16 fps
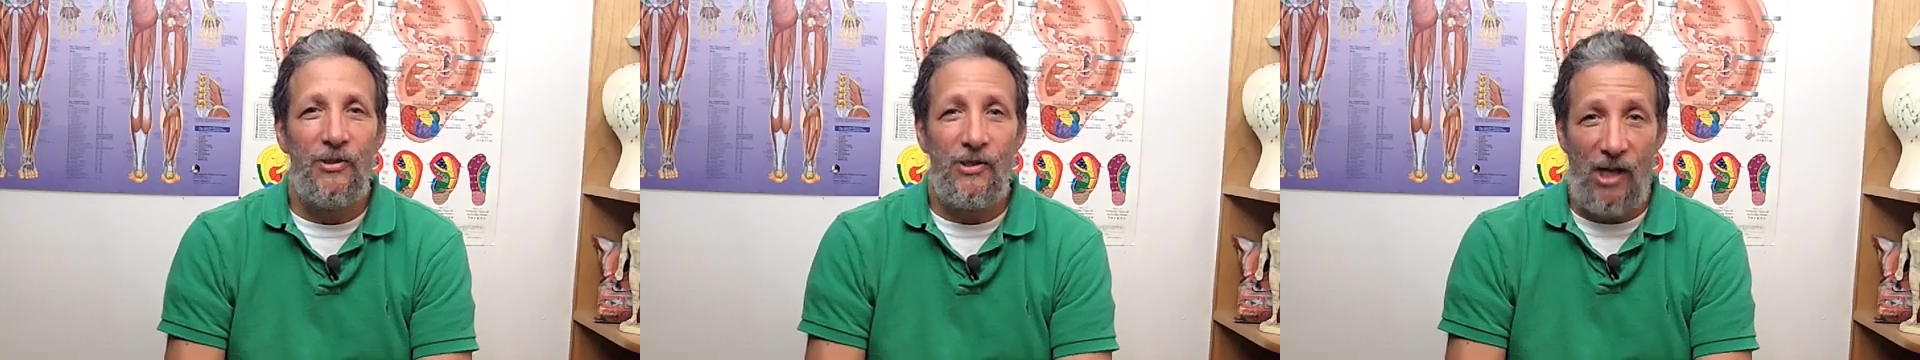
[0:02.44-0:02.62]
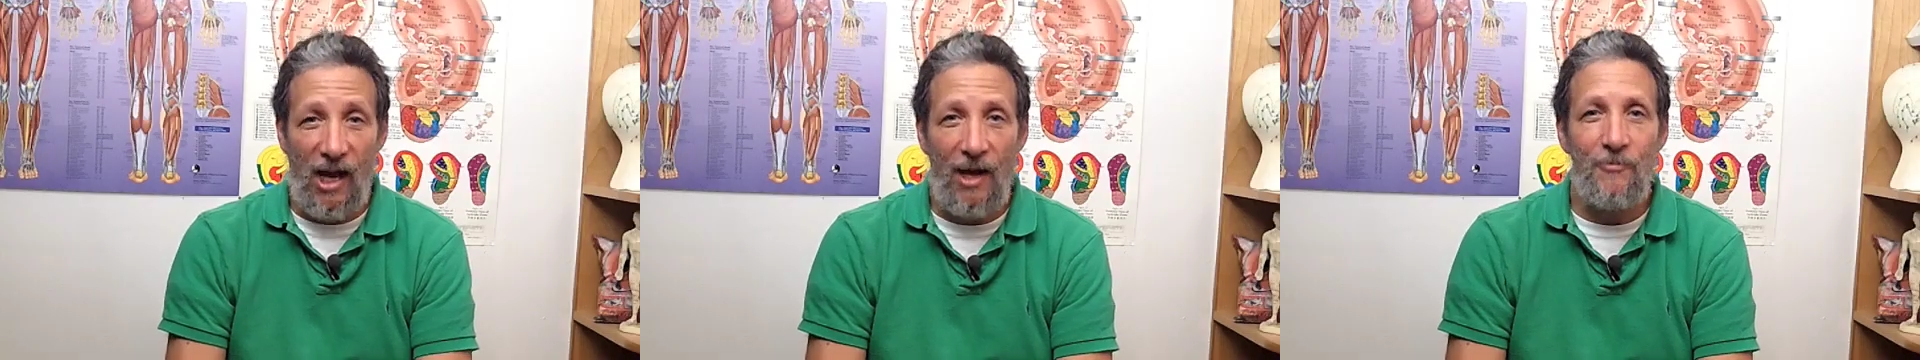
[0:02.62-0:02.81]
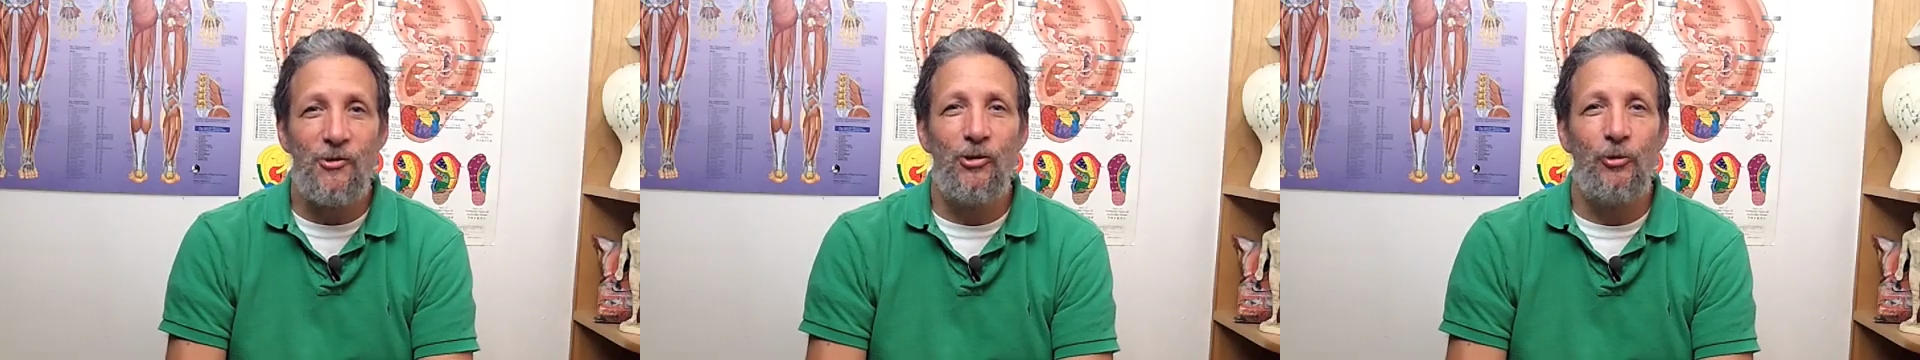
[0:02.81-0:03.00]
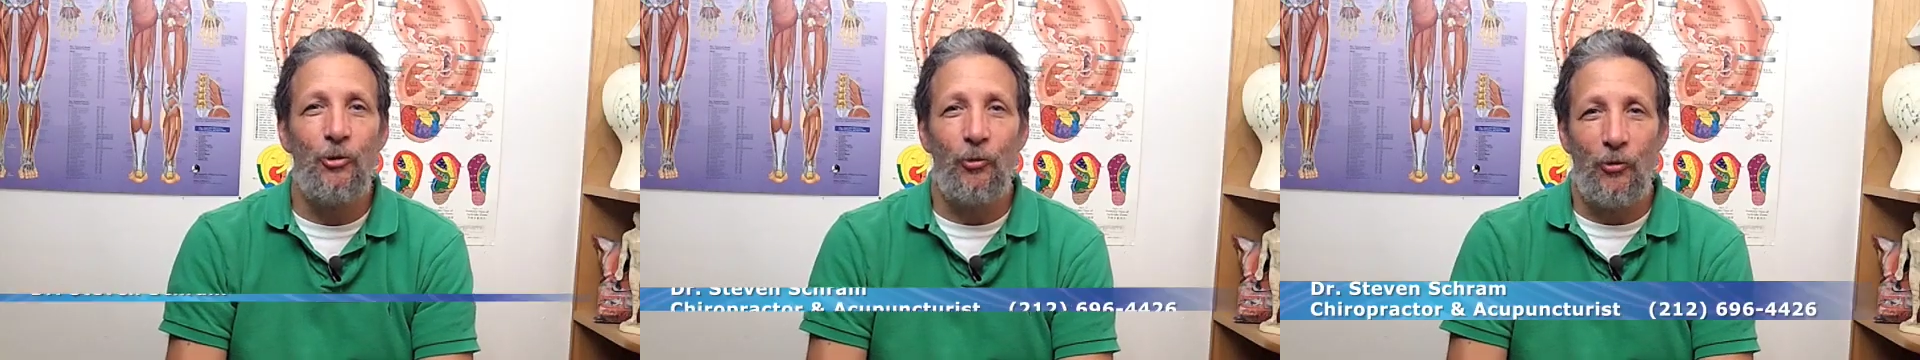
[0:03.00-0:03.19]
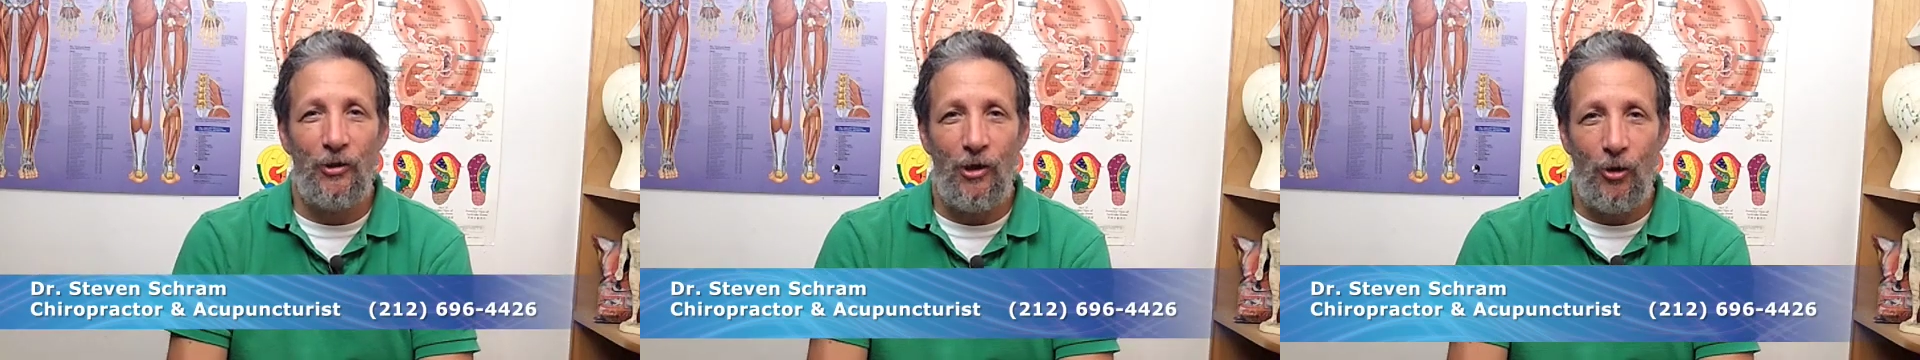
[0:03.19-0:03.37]
It's
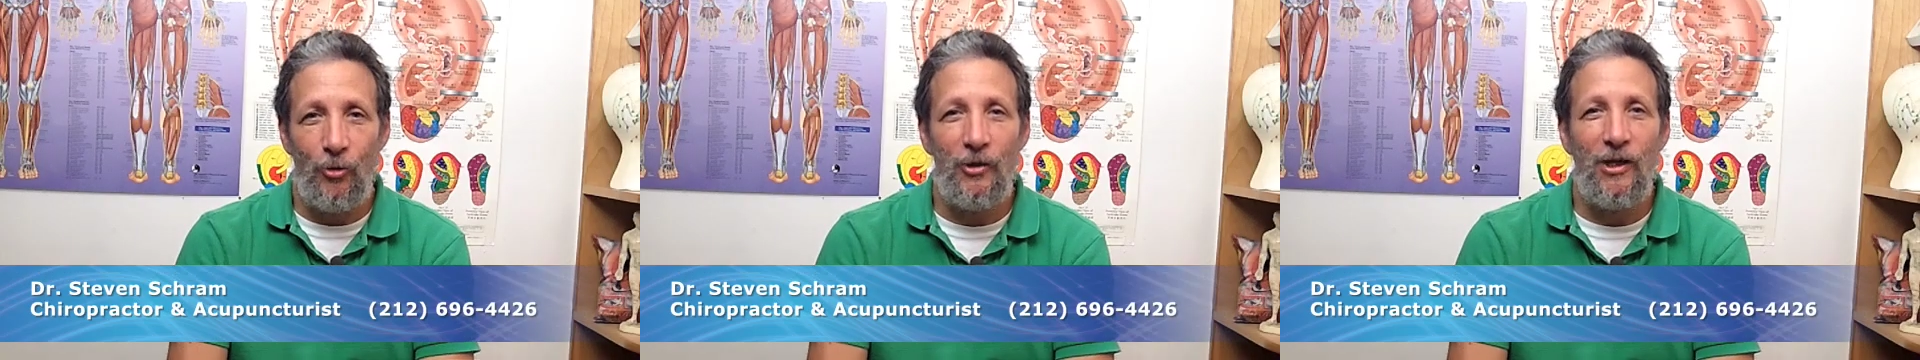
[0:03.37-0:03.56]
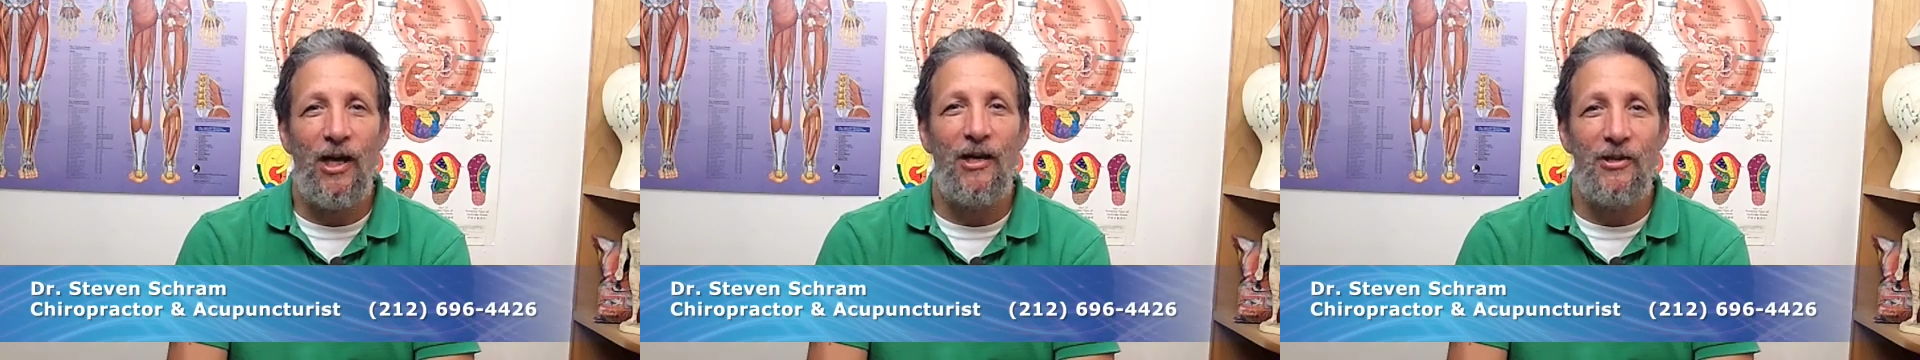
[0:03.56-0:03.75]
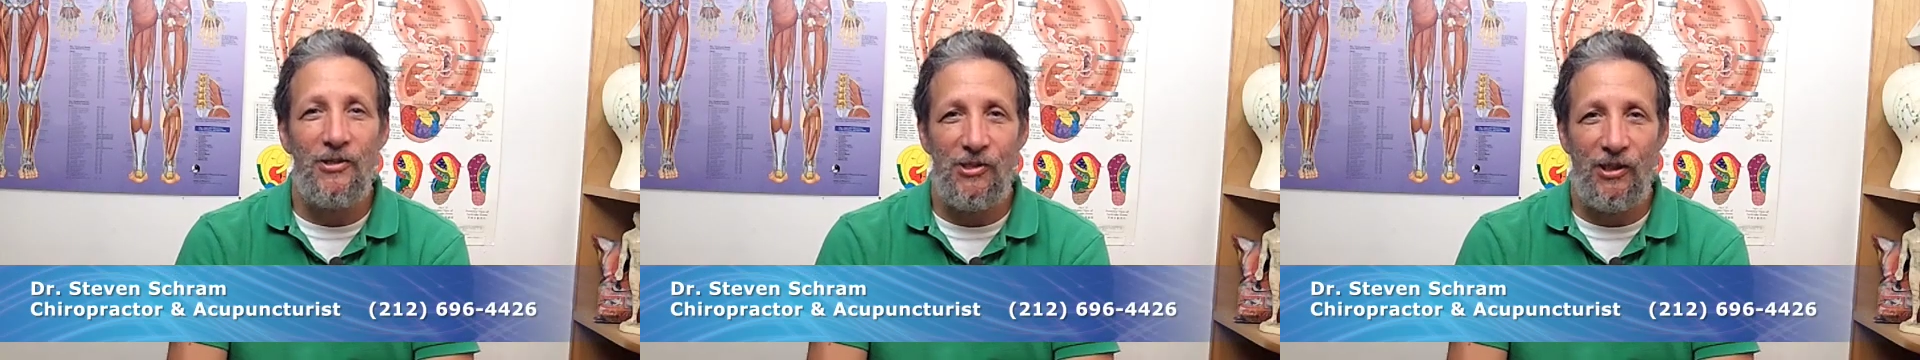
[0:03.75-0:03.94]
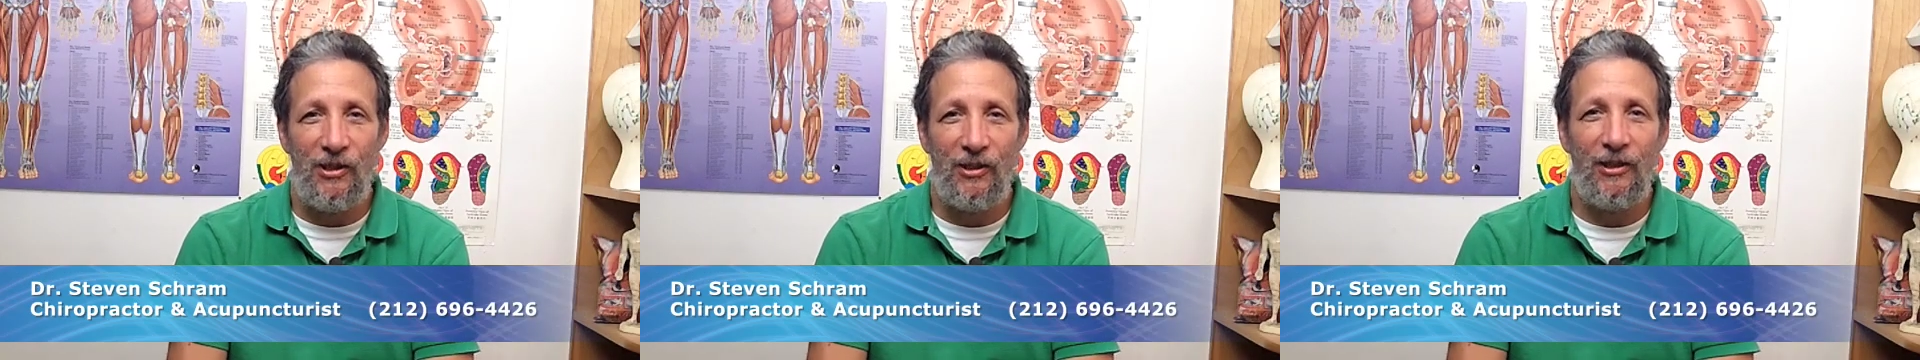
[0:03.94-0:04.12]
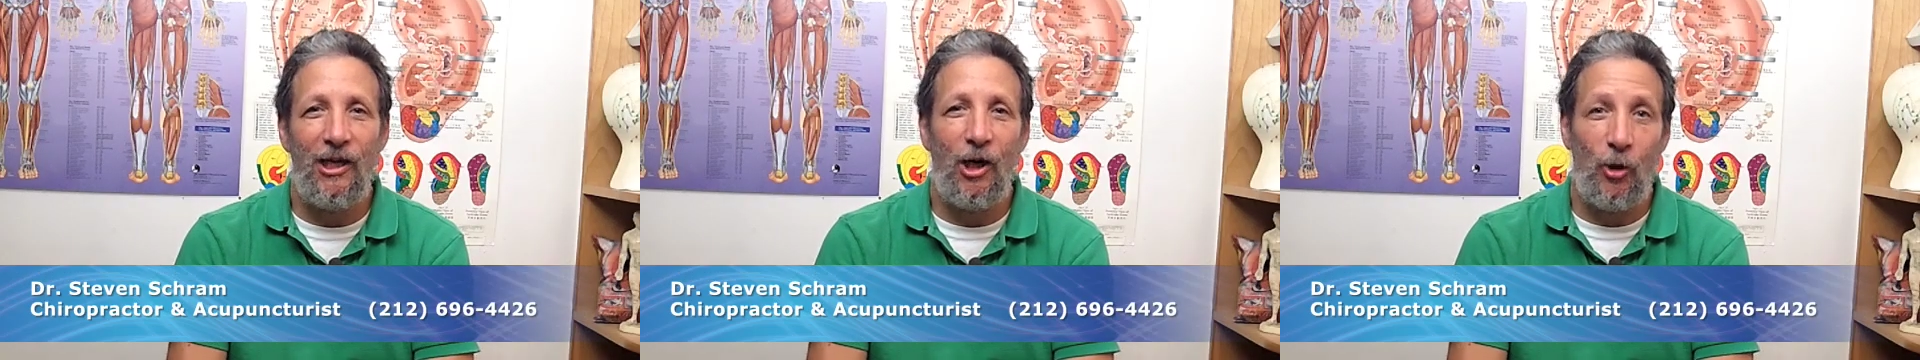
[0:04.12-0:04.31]
absolutely okay to see a